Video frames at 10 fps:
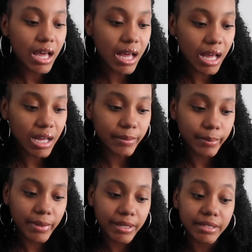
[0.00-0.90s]

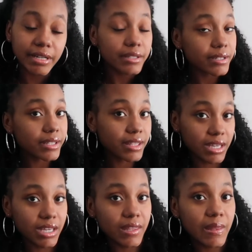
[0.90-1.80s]
another
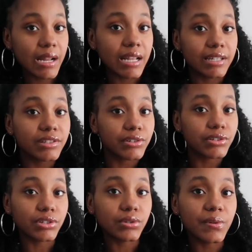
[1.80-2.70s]
thing that I like to
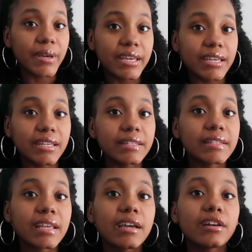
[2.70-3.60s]
do is
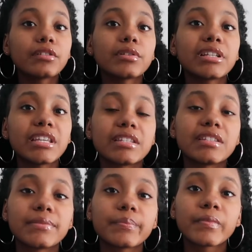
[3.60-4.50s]

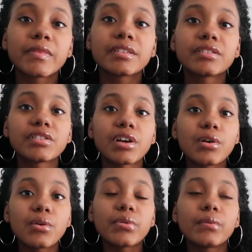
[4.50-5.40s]
release.
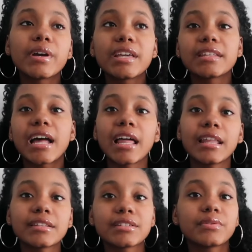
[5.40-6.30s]
So the way that I
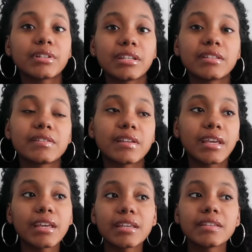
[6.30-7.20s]
like to release
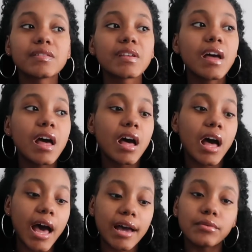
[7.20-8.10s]
is
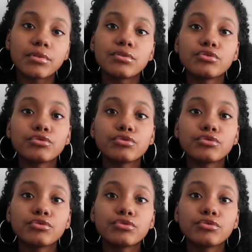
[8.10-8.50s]
I will